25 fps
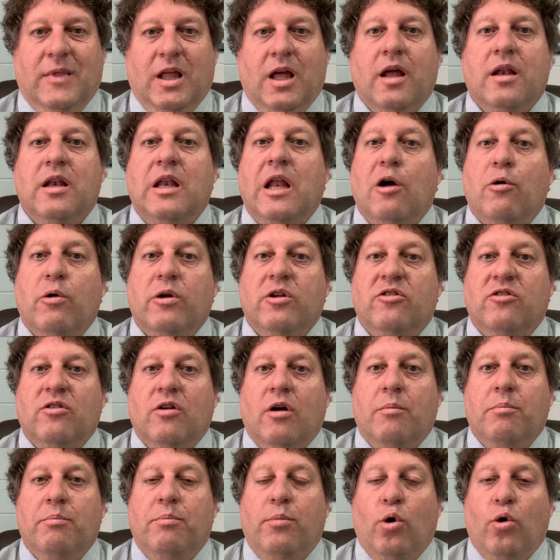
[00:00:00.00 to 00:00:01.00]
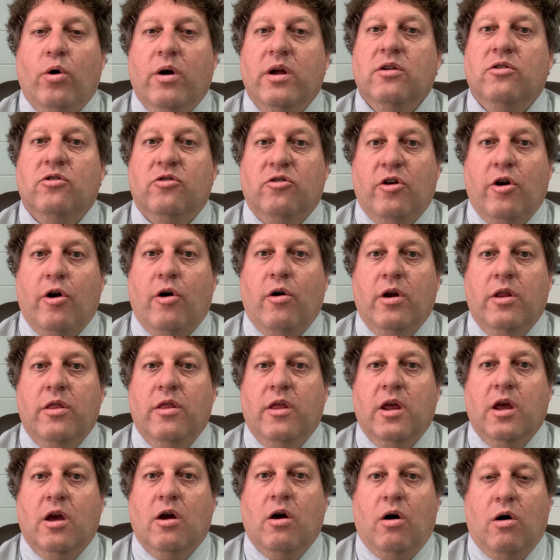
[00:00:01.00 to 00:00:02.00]
Now, at some points during
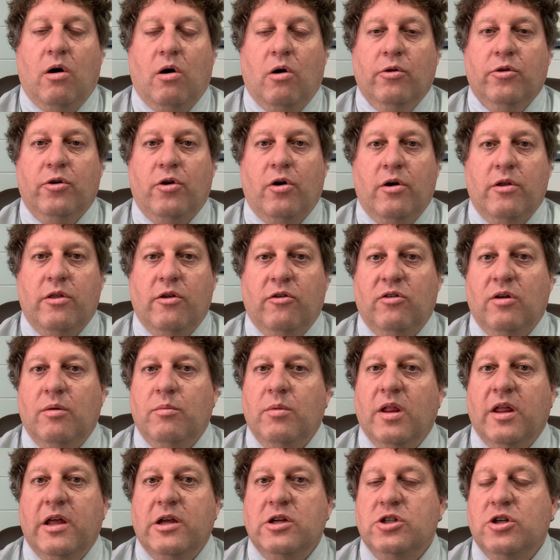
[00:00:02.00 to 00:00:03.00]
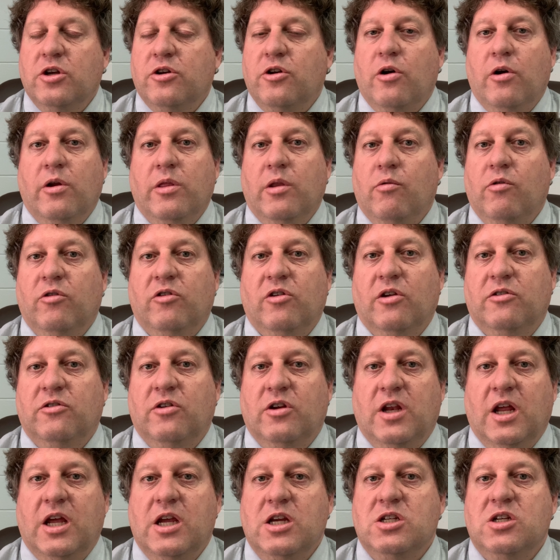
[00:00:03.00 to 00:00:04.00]
the call, during the simulation, during the
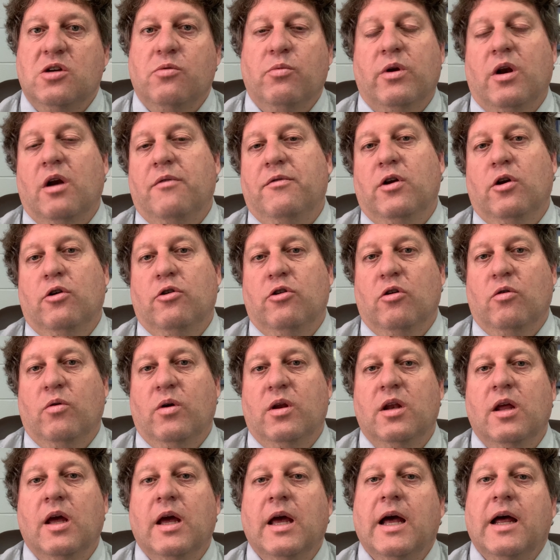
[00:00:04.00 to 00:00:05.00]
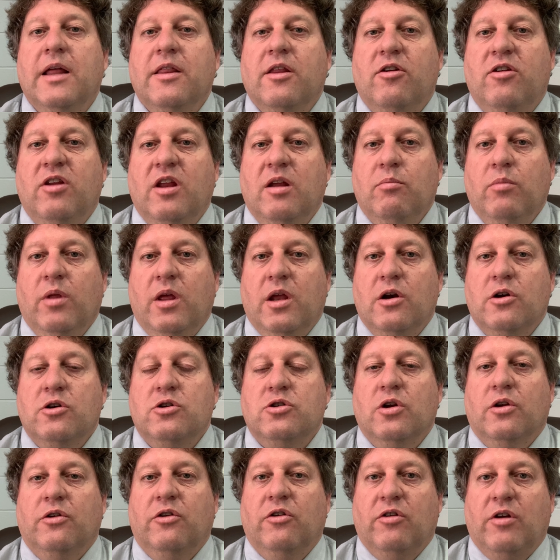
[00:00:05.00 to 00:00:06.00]
resuscitation, whatever you're doing, the team leader
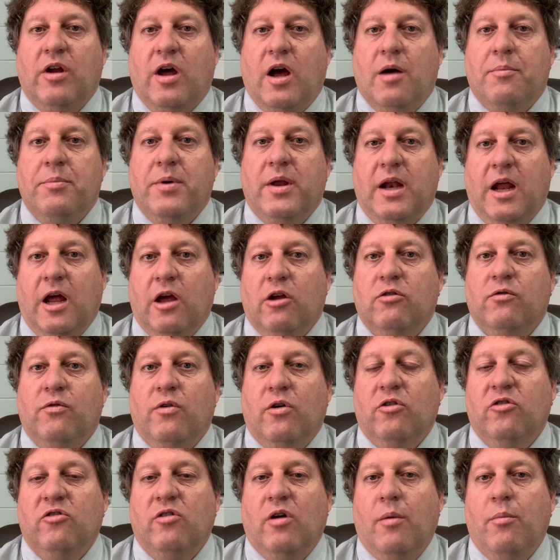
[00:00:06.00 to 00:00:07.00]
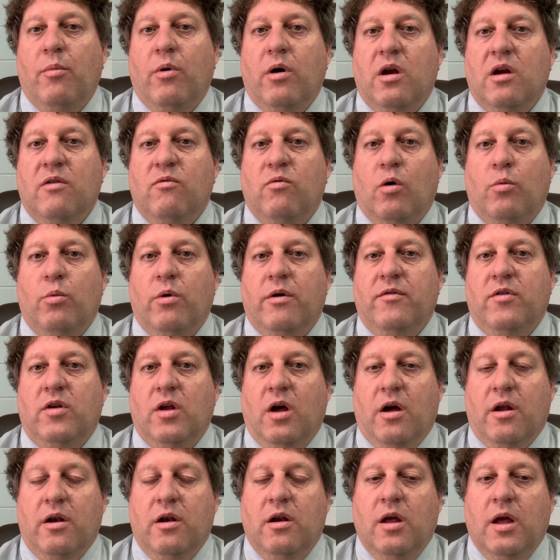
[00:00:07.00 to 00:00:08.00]
should stop and ask for a summary of what we've
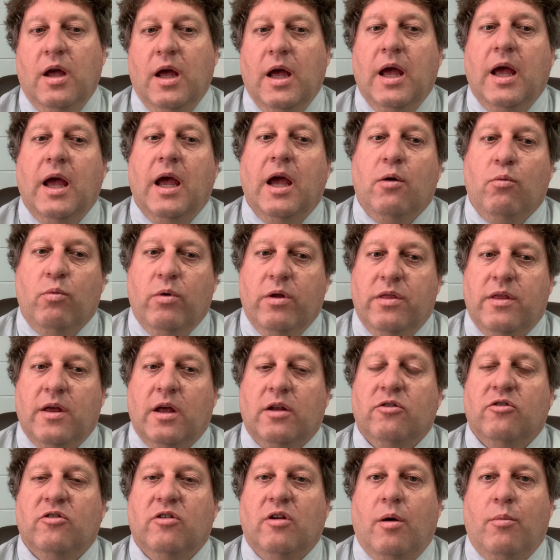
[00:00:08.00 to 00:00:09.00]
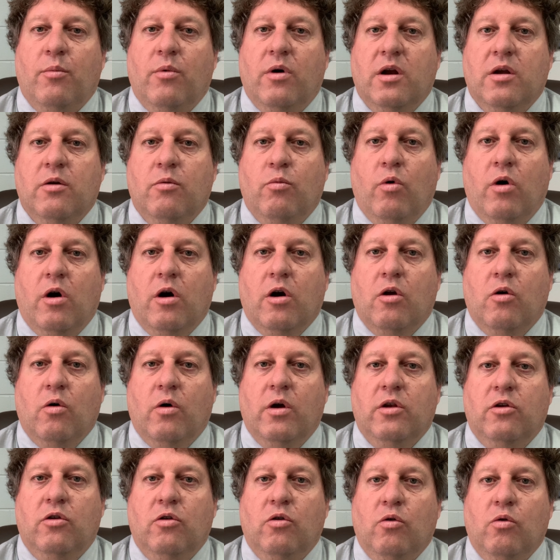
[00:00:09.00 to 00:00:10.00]
done. And with that summary, we're
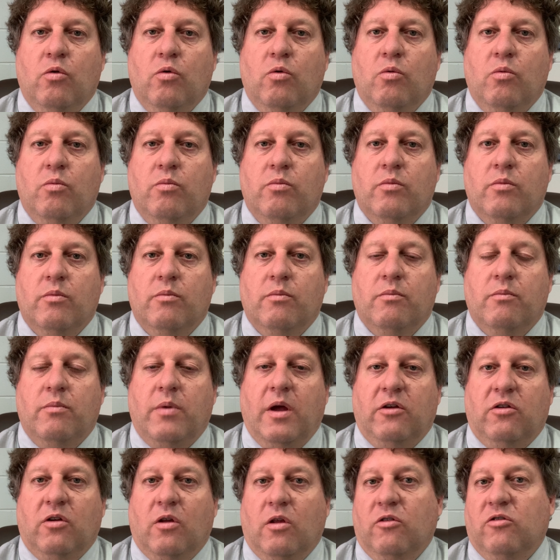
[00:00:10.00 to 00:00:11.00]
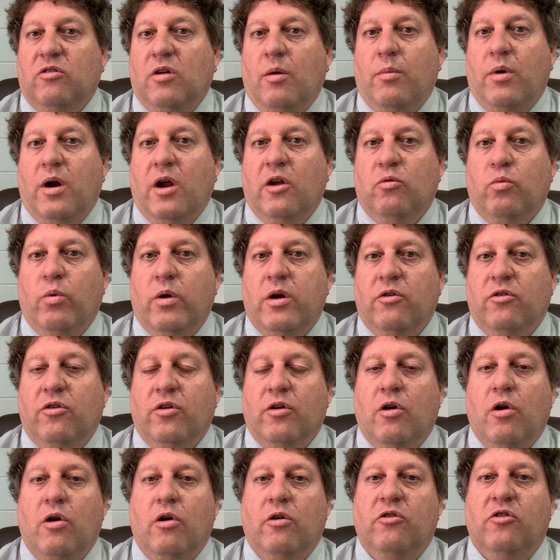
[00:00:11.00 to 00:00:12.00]
going to basically summarize what is the
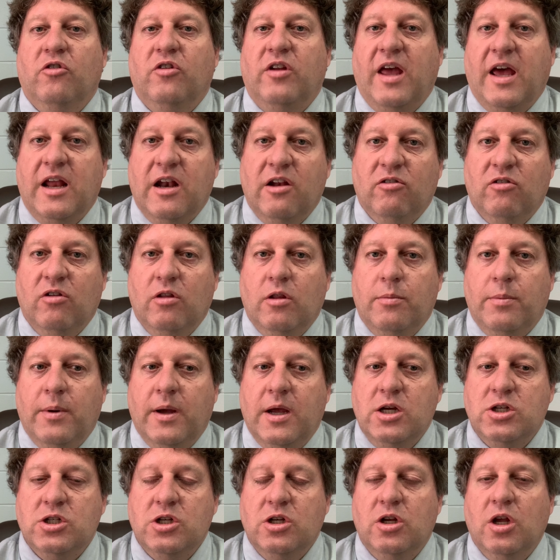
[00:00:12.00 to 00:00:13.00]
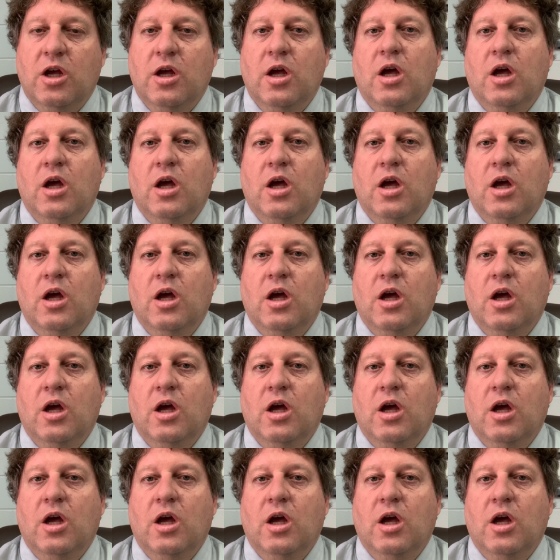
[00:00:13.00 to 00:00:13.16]
current status of the patient,